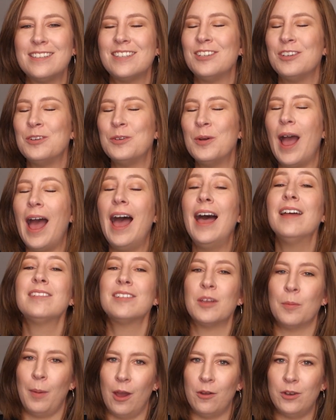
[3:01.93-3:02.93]
to
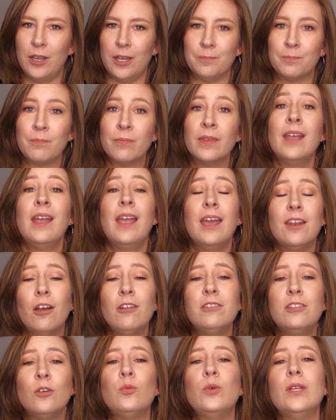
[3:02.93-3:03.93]
ask about it. It
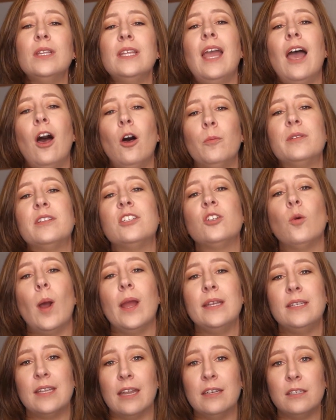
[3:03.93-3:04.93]
also really helps to
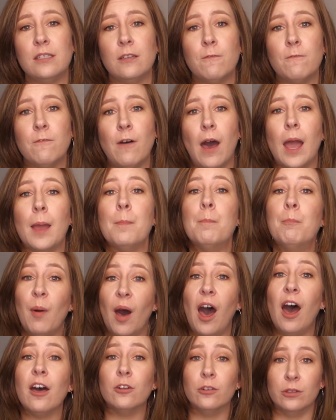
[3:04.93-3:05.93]
identify
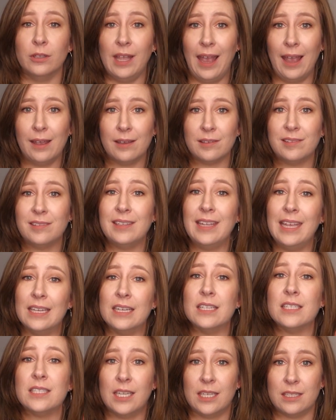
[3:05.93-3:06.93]
bottlenecks in
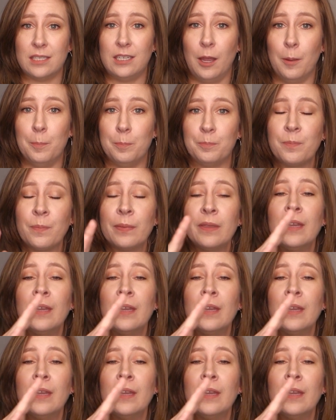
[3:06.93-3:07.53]
a system.